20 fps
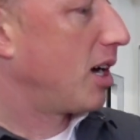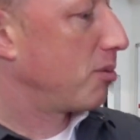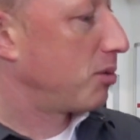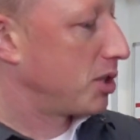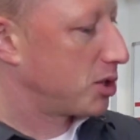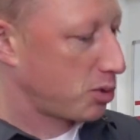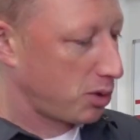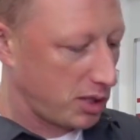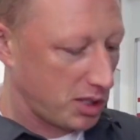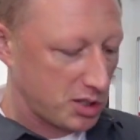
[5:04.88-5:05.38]

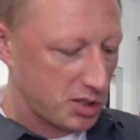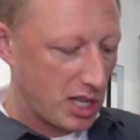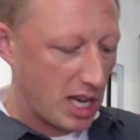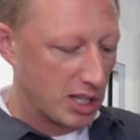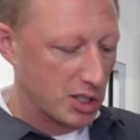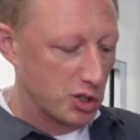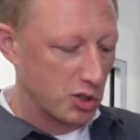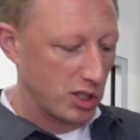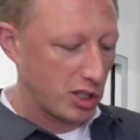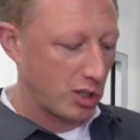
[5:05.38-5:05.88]
This one is
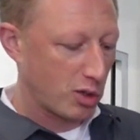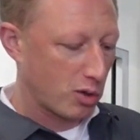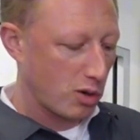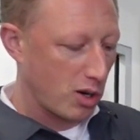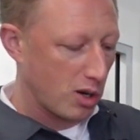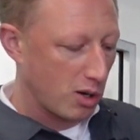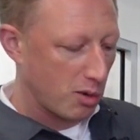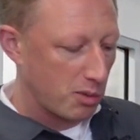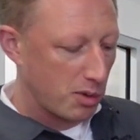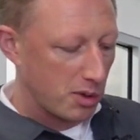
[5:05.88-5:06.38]
actually
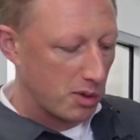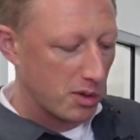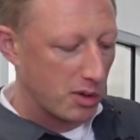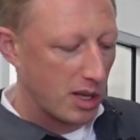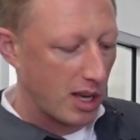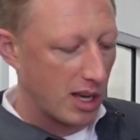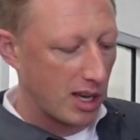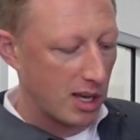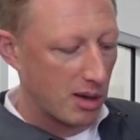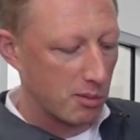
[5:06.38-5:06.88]
chrome,
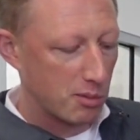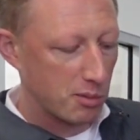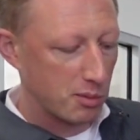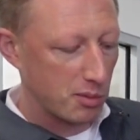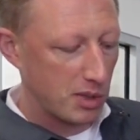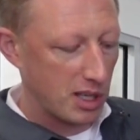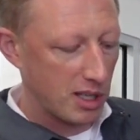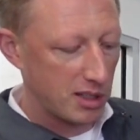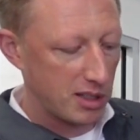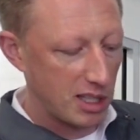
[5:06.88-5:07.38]

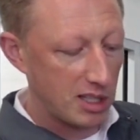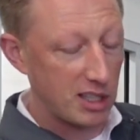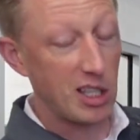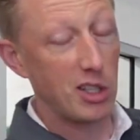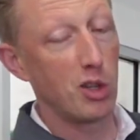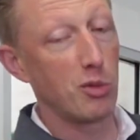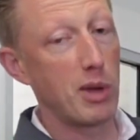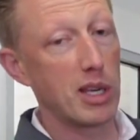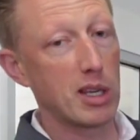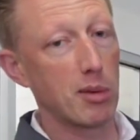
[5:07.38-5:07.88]
and they
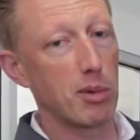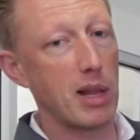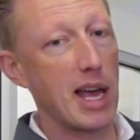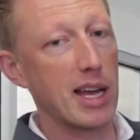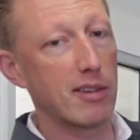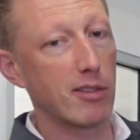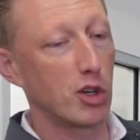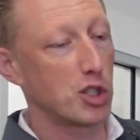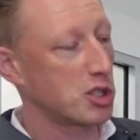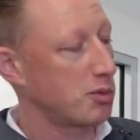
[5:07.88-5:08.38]
do make a
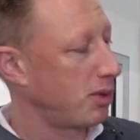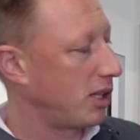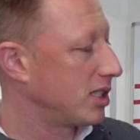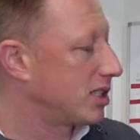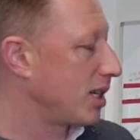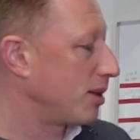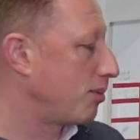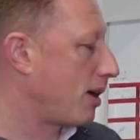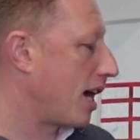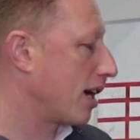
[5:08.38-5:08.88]
black version, but
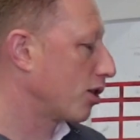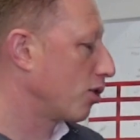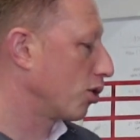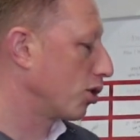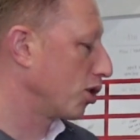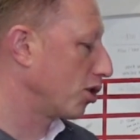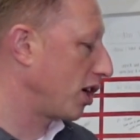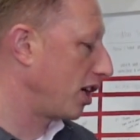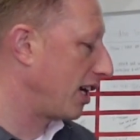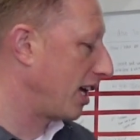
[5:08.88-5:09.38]
it's back
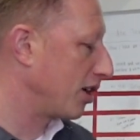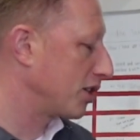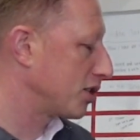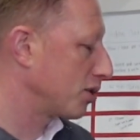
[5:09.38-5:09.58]
ordered right now.